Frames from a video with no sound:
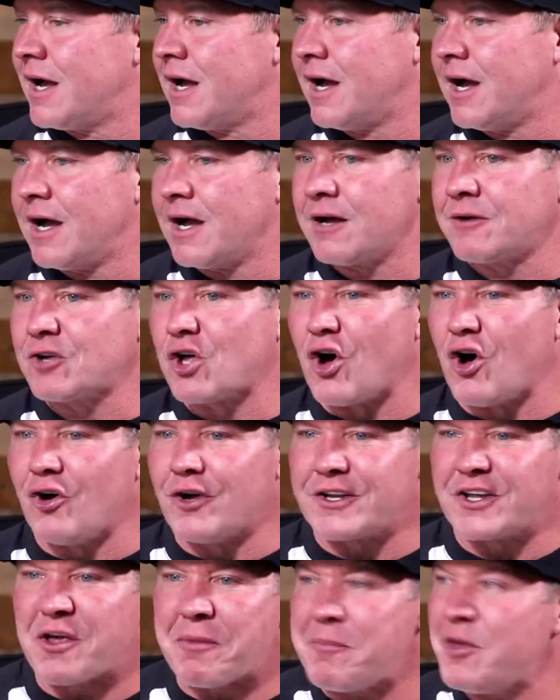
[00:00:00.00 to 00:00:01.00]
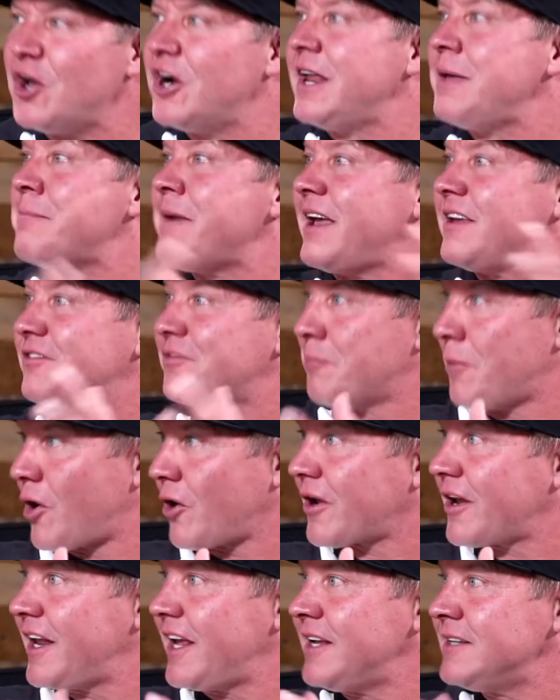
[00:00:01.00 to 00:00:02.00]
uh, call it community based
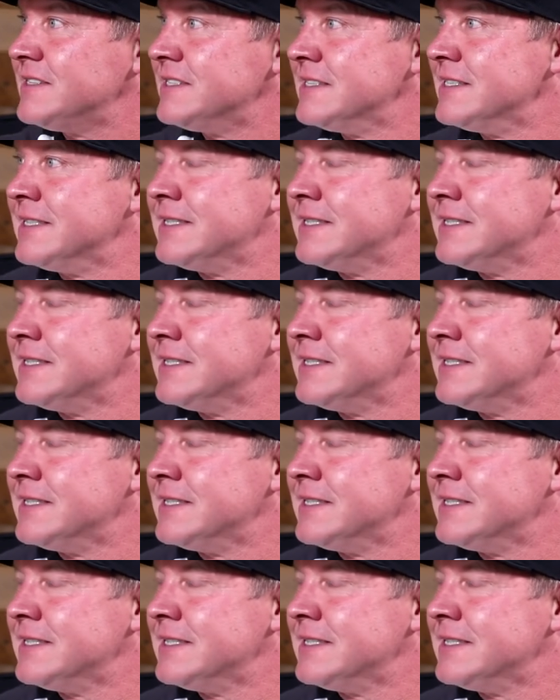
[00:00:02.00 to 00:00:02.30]
marketing.